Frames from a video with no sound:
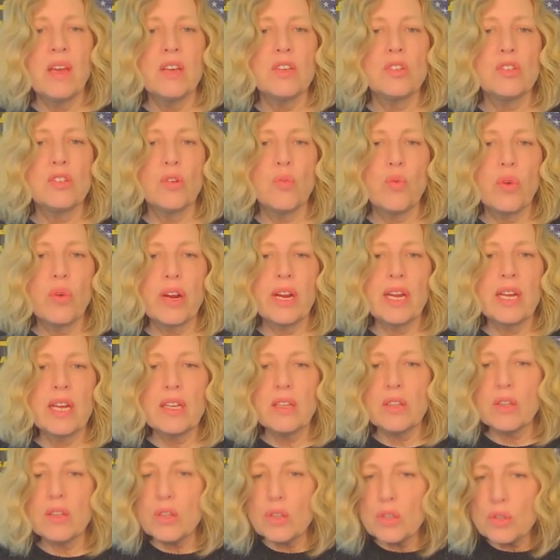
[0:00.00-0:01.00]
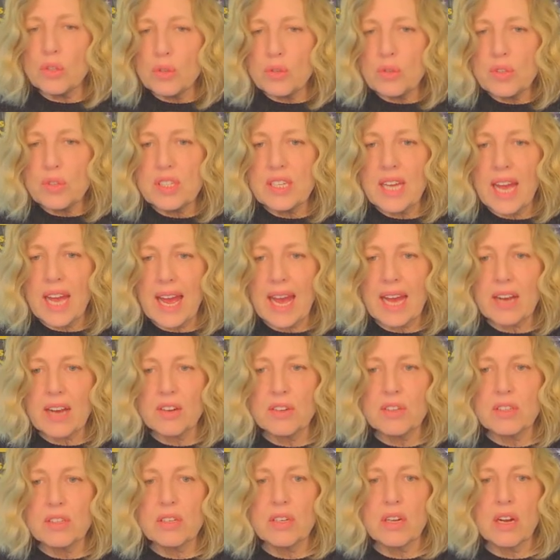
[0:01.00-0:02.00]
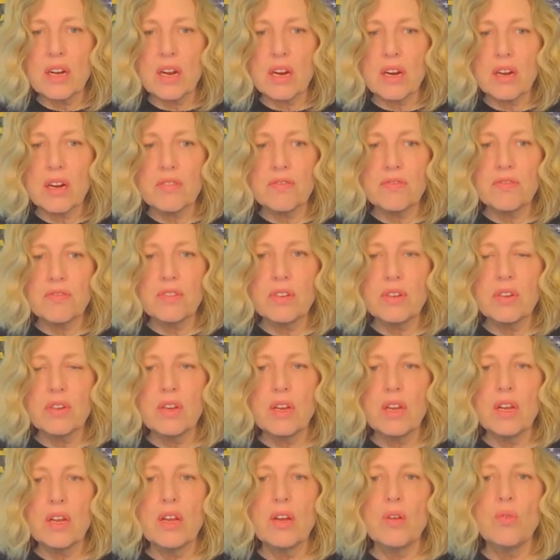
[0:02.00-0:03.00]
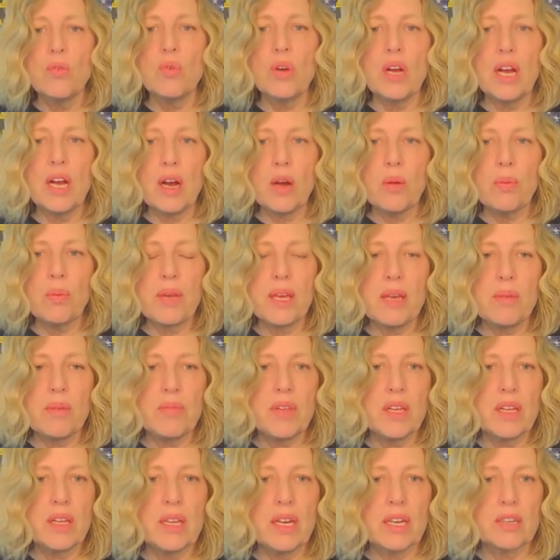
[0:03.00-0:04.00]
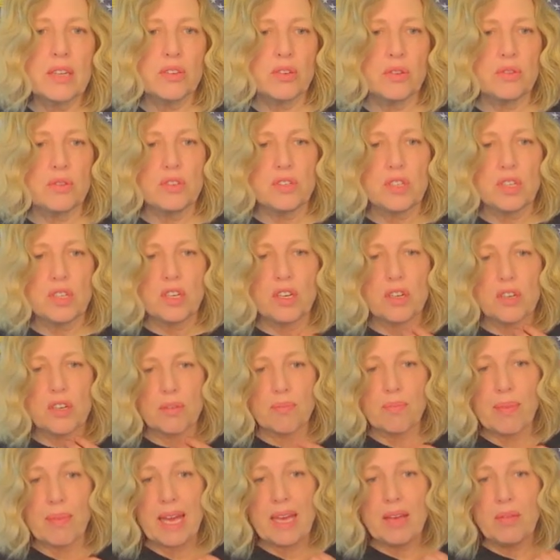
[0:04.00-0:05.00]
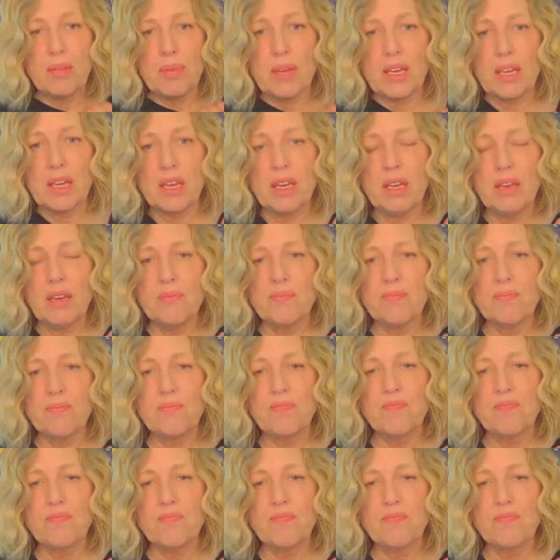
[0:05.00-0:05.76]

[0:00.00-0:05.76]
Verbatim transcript: So wearing a loose hat or scarf will help keep the electrodes secure. Maybe,